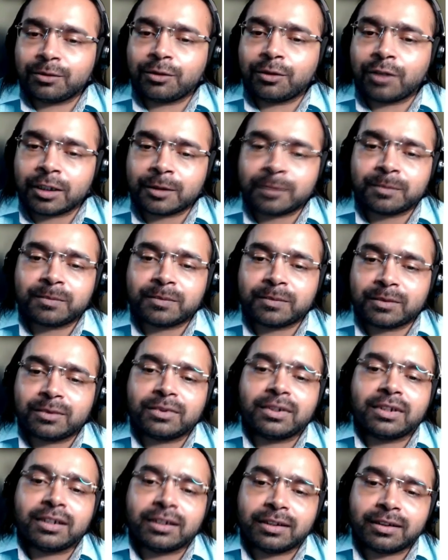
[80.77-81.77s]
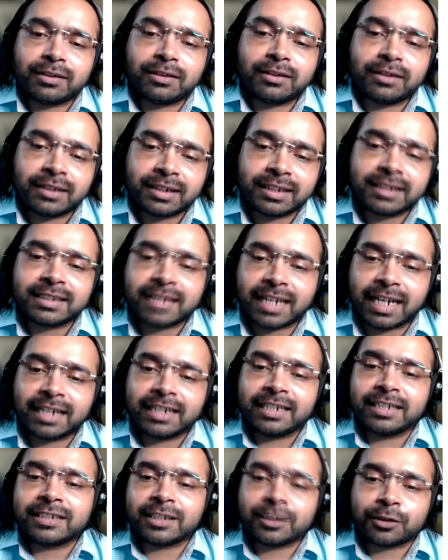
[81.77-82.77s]
OWASP risk
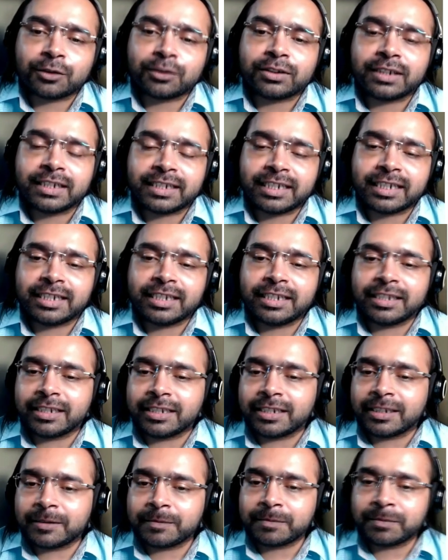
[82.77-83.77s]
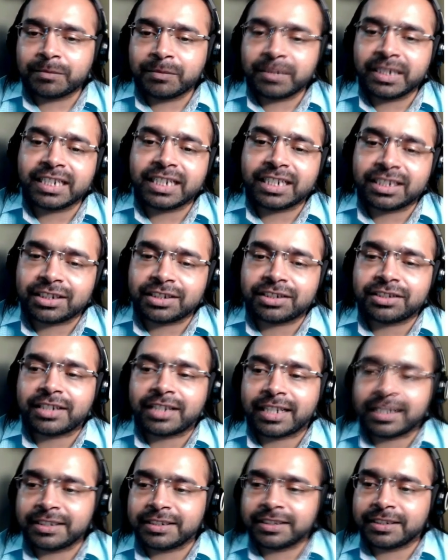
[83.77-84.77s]
and its associated mitigation
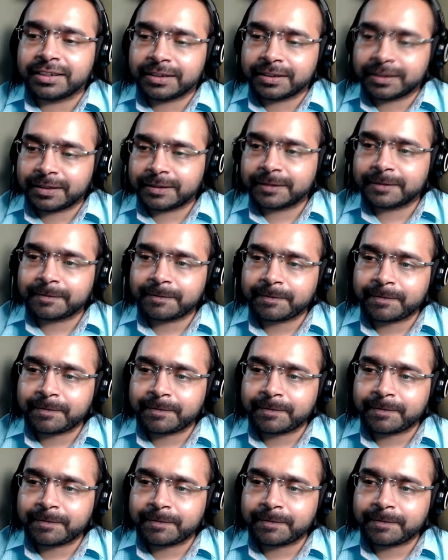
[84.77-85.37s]
strategies.